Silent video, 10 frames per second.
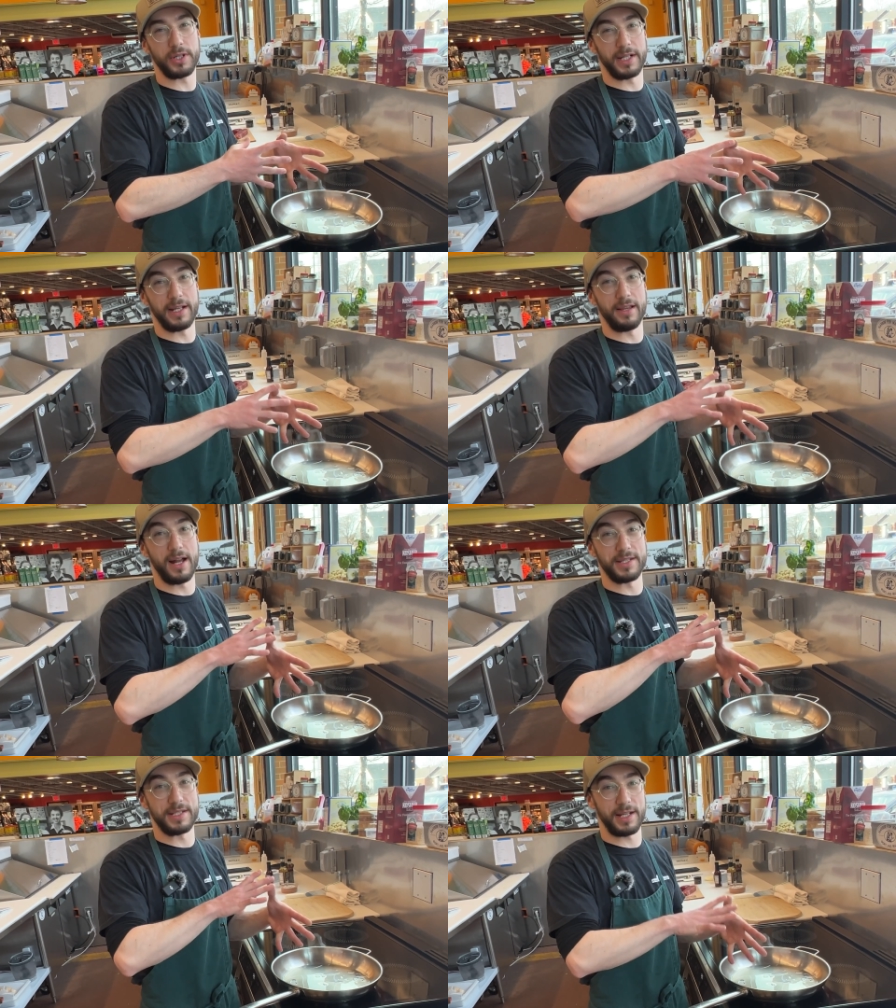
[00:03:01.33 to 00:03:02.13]
going to get a lot
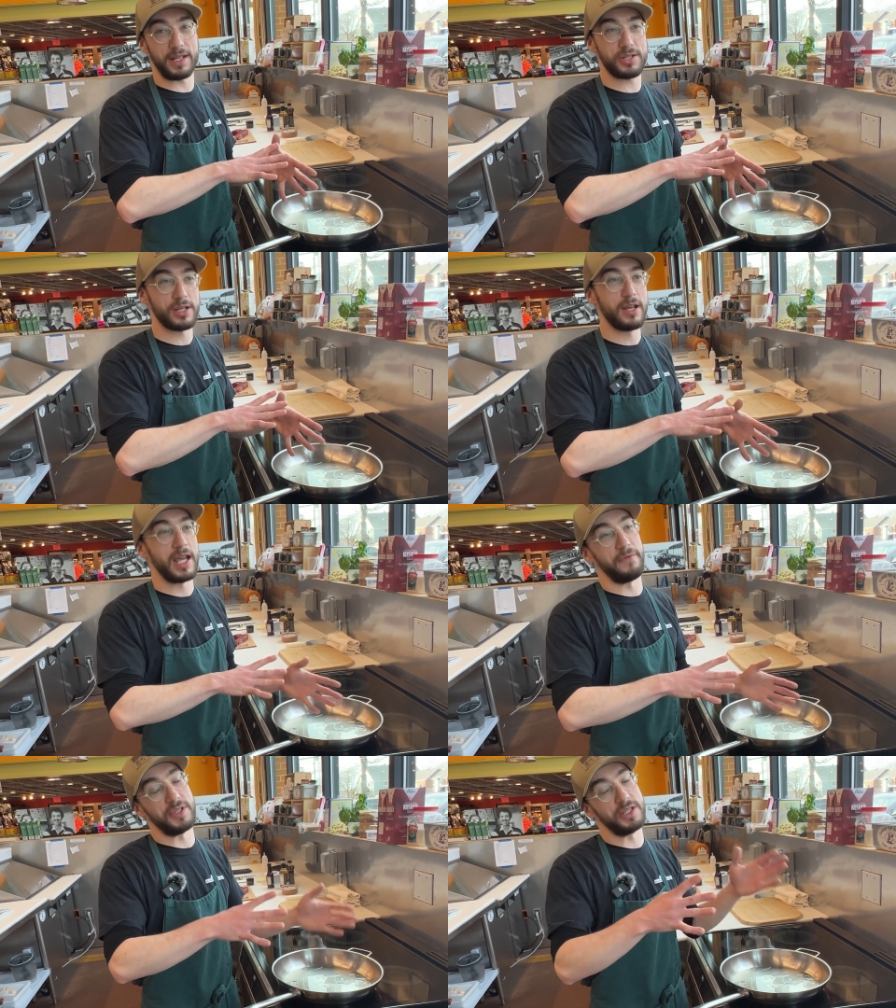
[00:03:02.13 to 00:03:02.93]
of stickage.
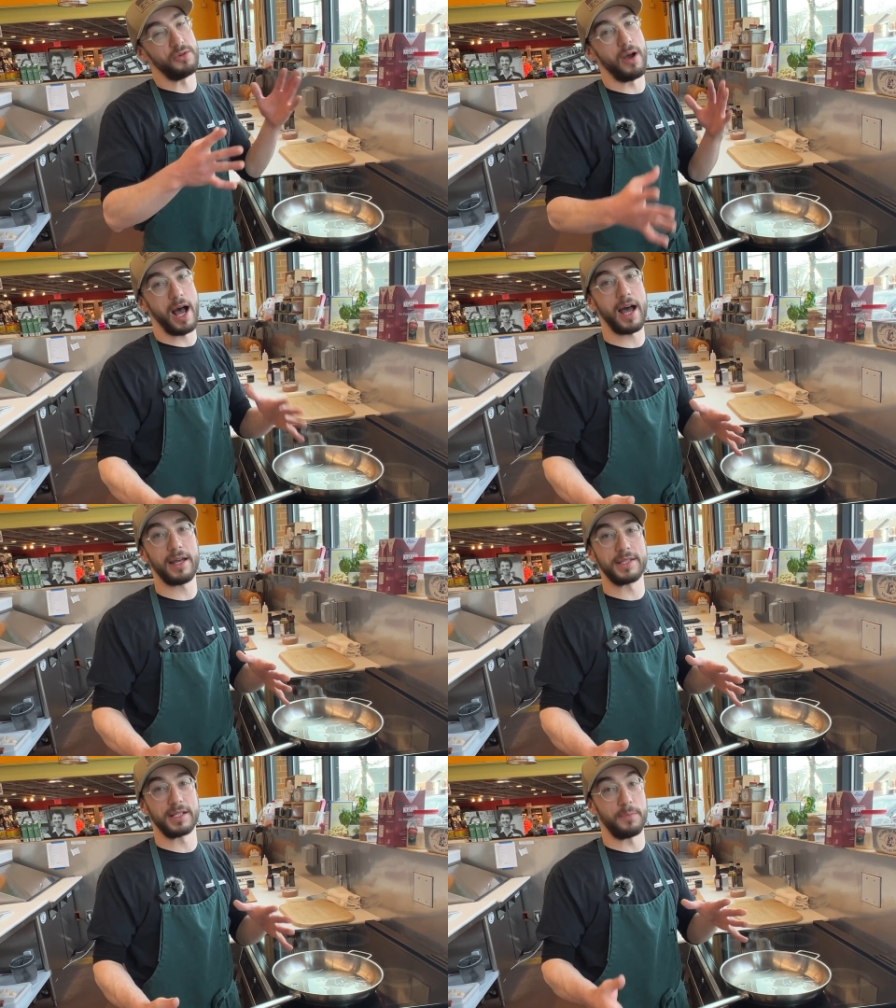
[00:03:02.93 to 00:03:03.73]
If it's too hot,
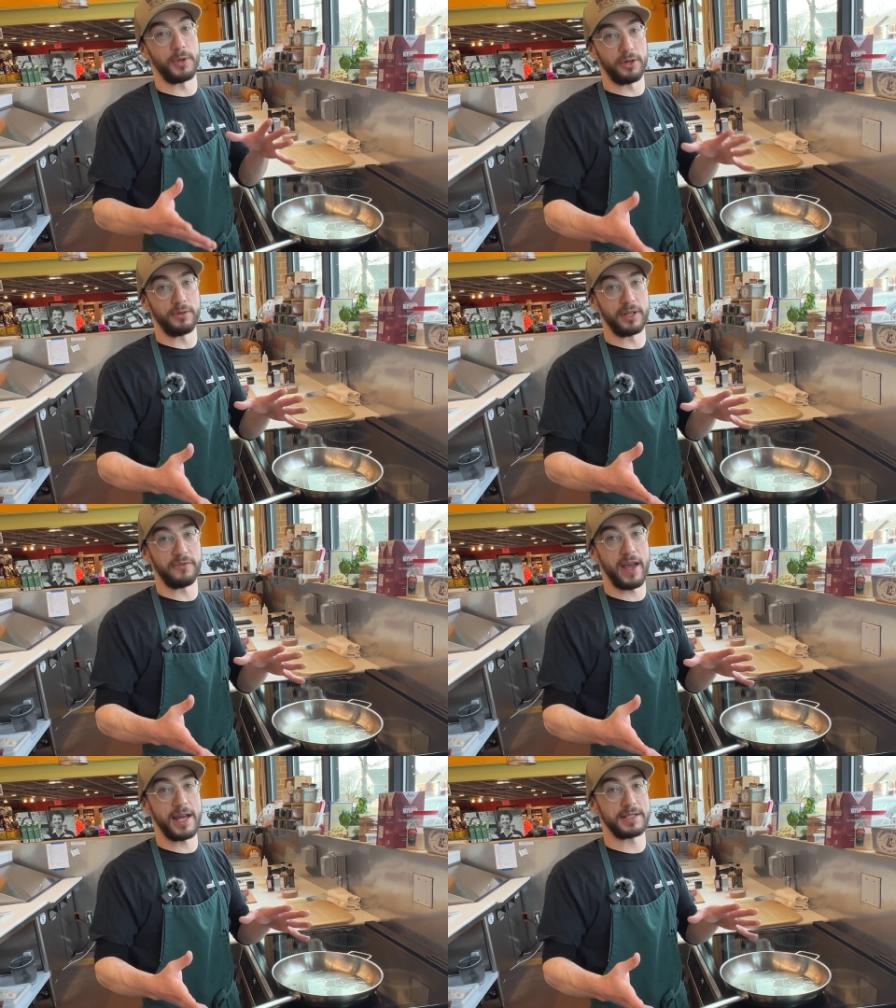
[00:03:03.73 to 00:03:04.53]
it's going to burn really
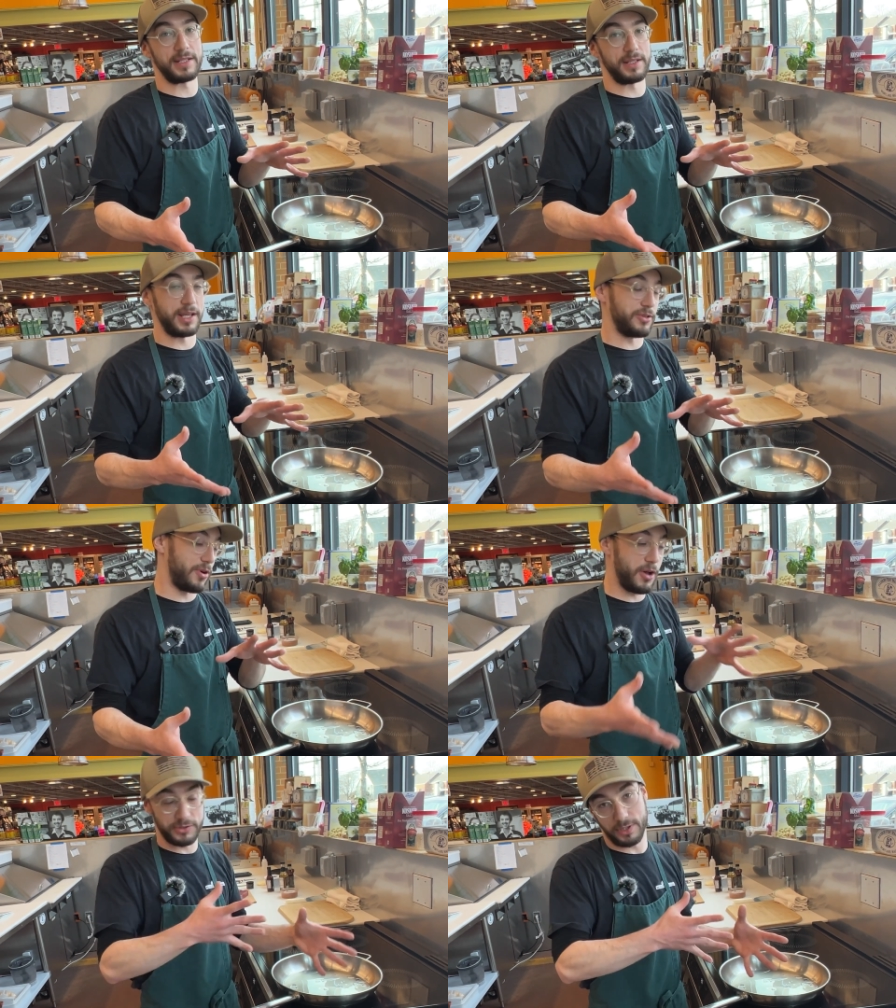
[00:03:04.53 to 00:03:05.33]
fast, and then you'll
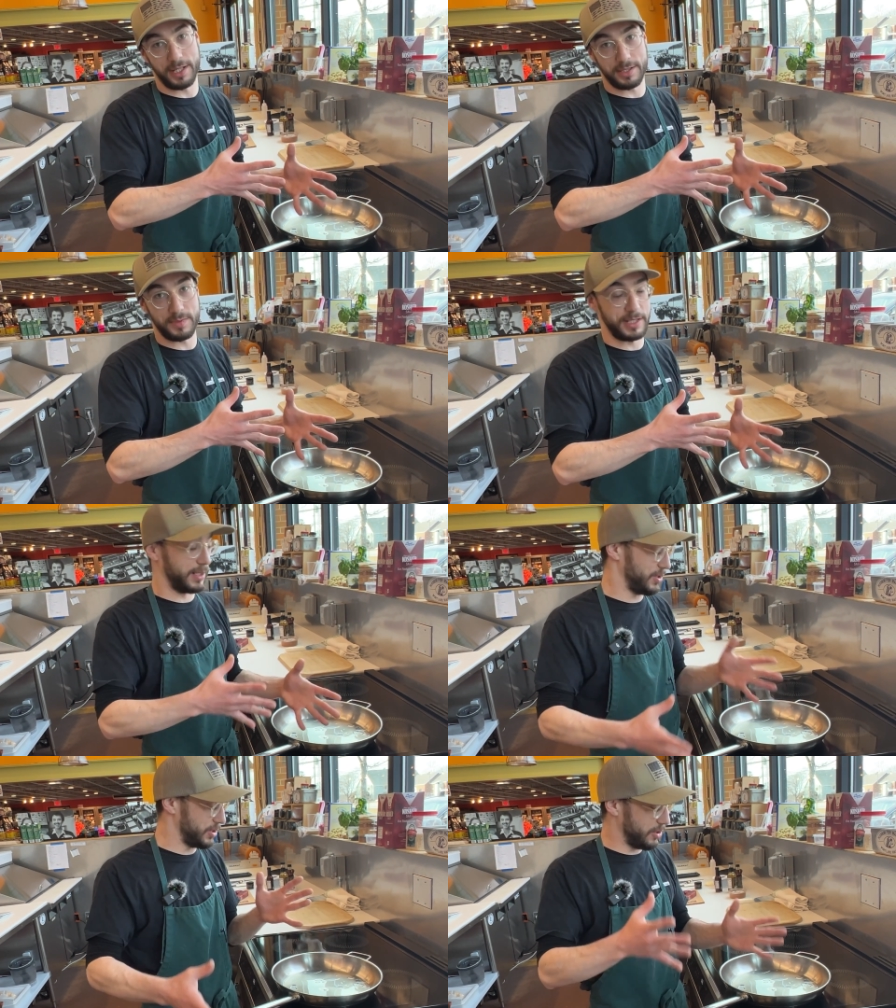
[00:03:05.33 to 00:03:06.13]
also get some
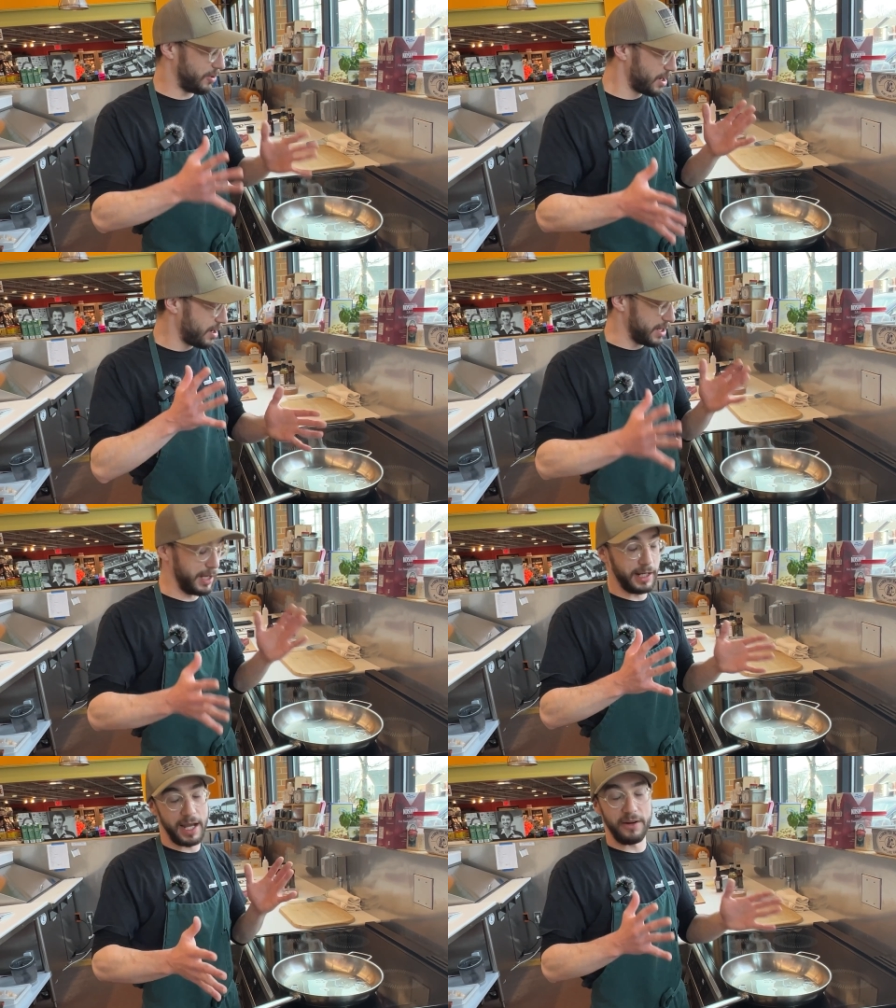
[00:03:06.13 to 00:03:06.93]
stickage. So you
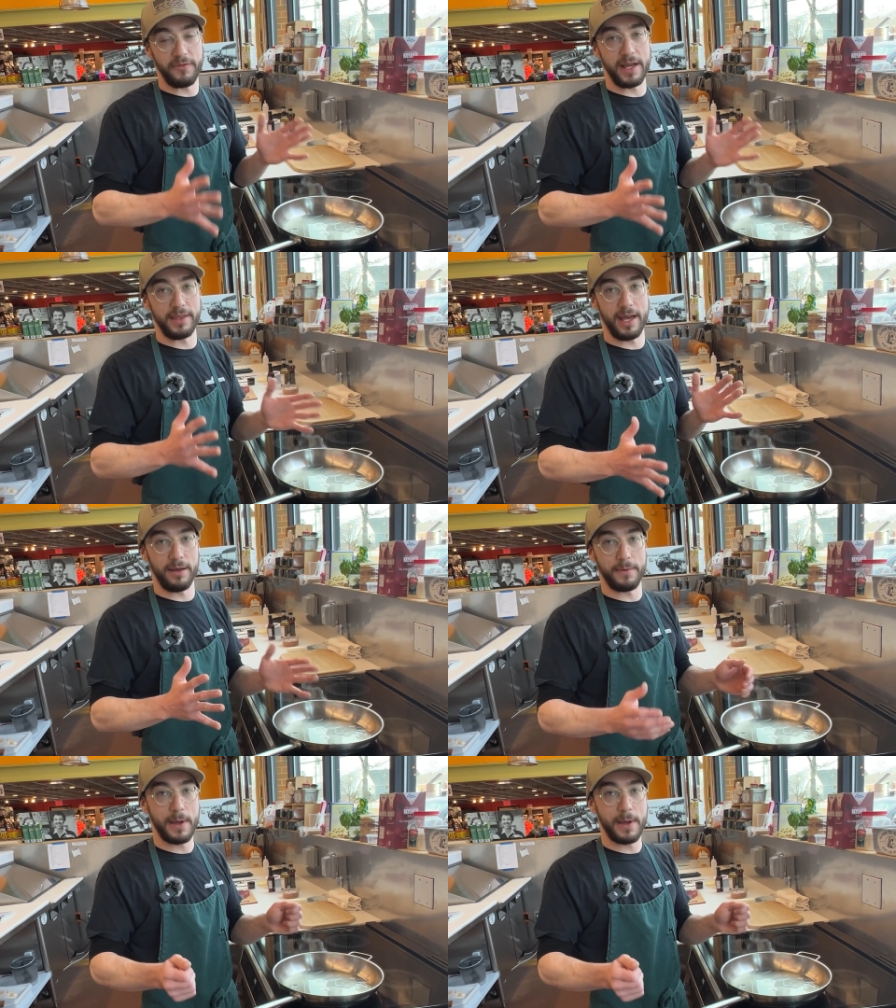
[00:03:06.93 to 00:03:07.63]
got to kind of find that